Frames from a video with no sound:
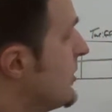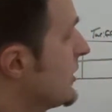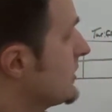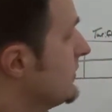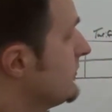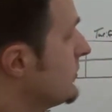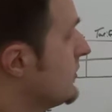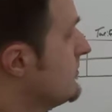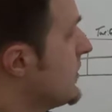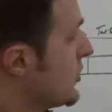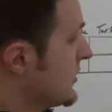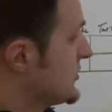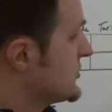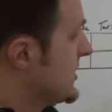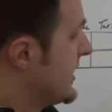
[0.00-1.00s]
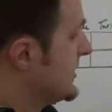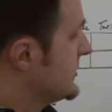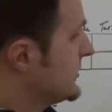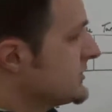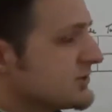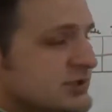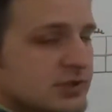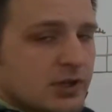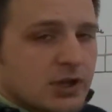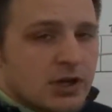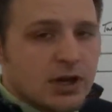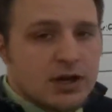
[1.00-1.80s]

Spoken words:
market for motorcycles,